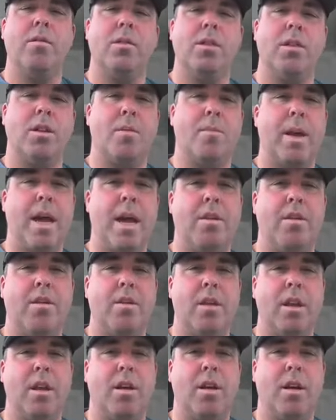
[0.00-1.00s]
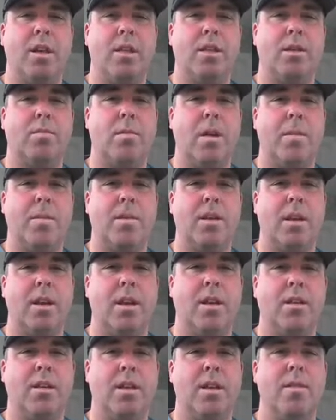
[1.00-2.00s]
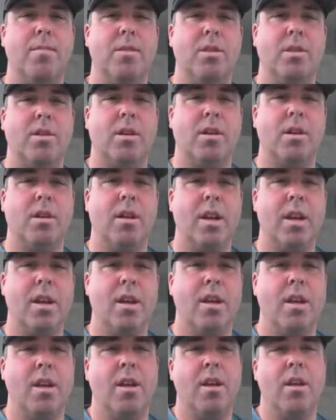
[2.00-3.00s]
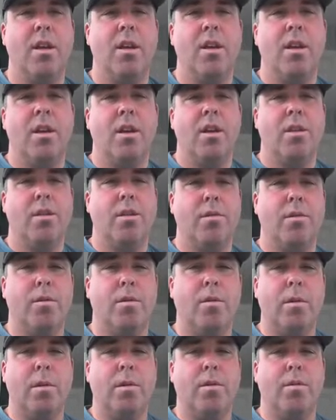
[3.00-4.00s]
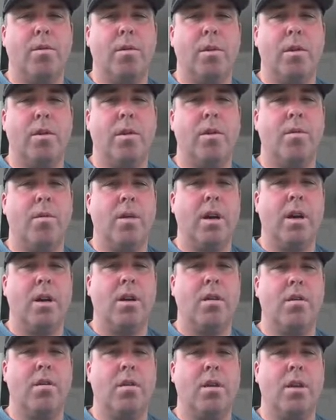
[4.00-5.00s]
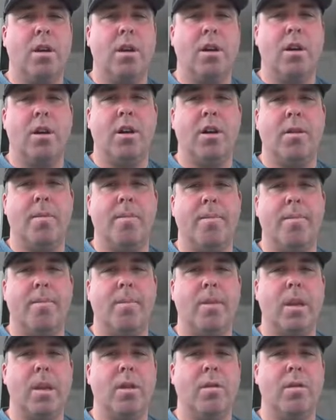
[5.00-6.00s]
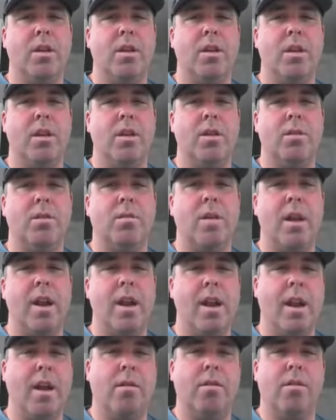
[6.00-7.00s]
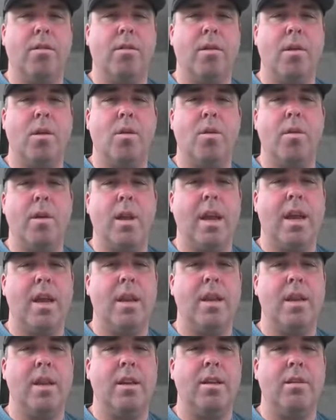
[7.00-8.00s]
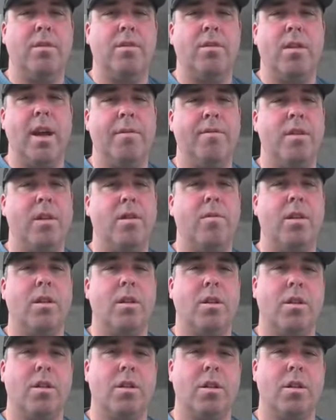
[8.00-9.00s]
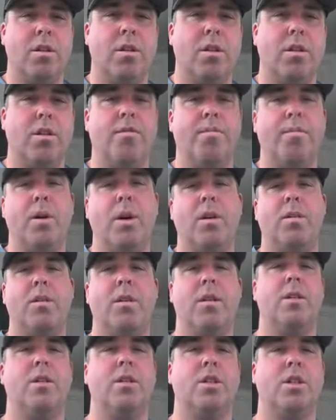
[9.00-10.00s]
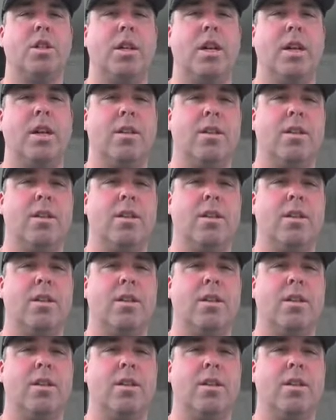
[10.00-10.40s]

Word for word: He he was at the Battle of the Arch representing Team Missouri. Threw really well. Um, you know, he, he's right now a low 80s lefty with a good curveball and good